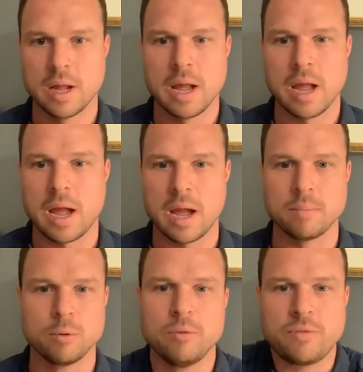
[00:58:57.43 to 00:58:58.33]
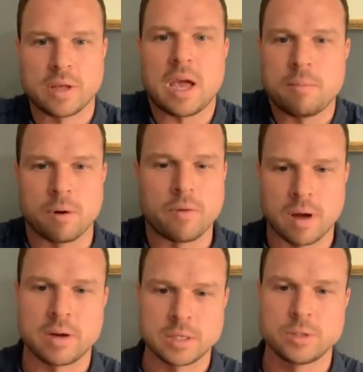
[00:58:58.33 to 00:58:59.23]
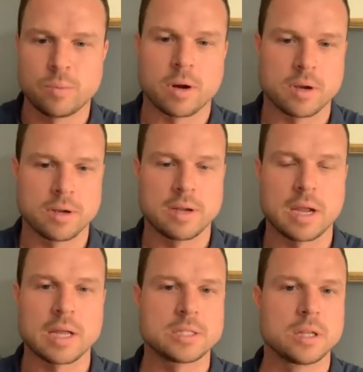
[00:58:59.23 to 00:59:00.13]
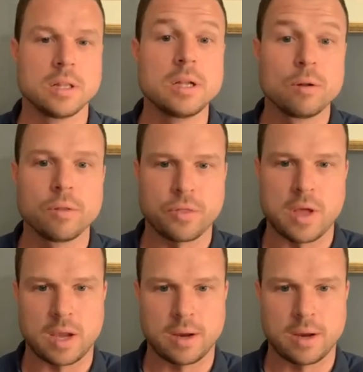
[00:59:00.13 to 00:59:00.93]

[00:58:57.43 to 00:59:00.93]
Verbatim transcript: and move the camera around as you work. Like it's a little thing.